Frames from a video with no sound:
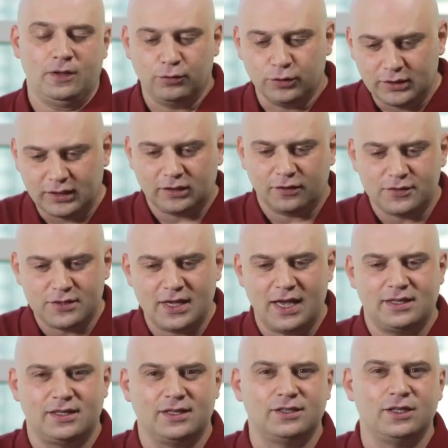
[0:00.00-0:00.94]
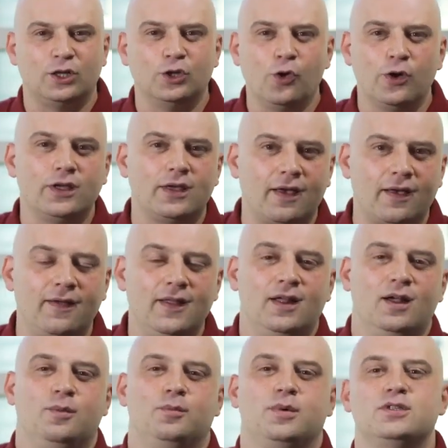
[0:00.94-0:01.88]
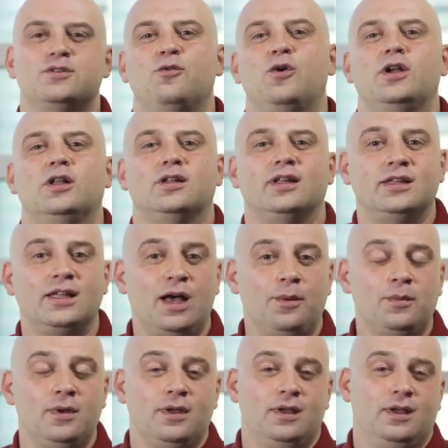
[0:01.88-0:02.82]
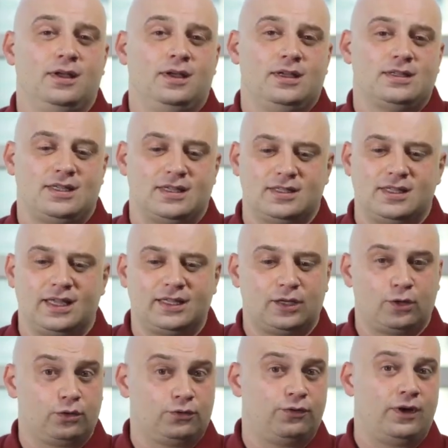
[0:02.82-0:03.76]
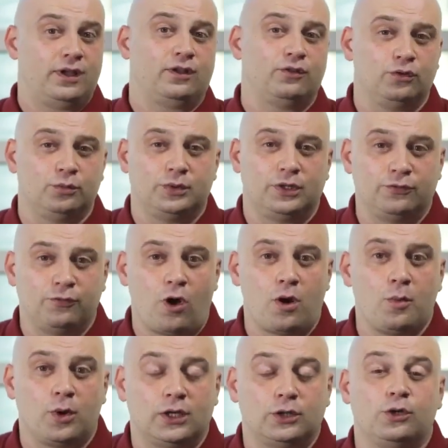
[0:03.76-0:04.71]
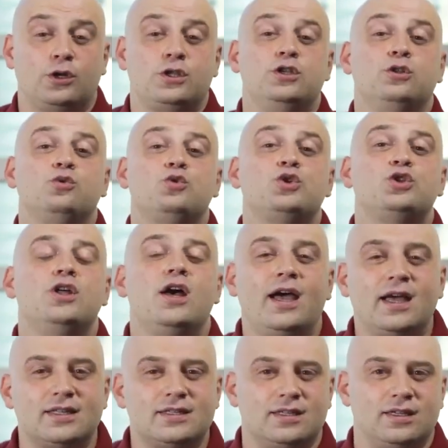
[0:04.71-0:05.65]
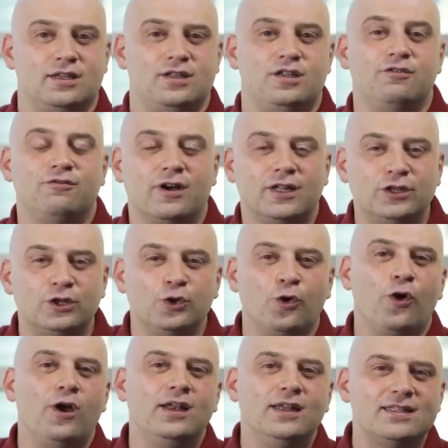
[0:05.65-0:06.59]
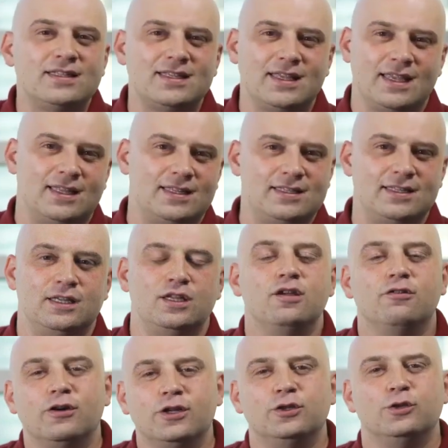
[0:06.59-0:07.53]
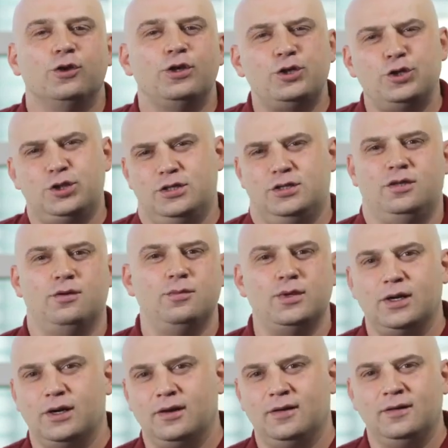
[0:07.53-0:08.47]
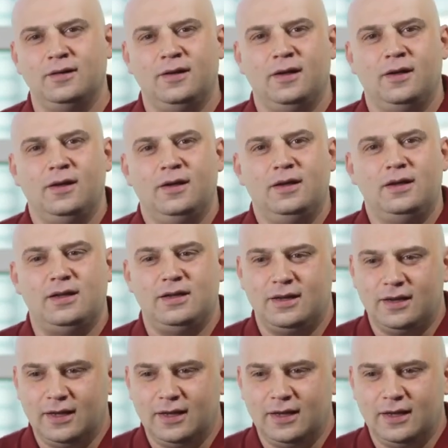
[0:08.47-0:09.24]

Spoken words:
doesn't require any license in any part of the world. And this, I believe, is a very ingenious thing that is about to conquer almost